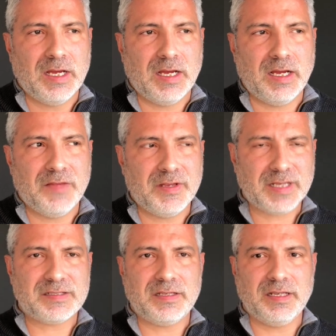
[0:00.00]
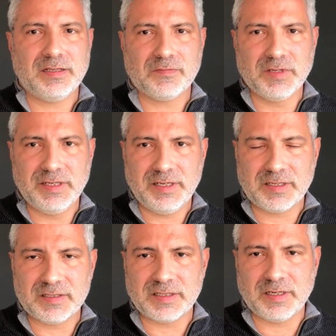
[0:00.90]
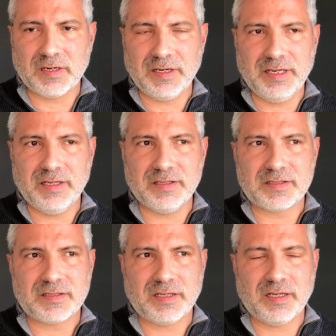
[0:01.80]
The next thing really to consider is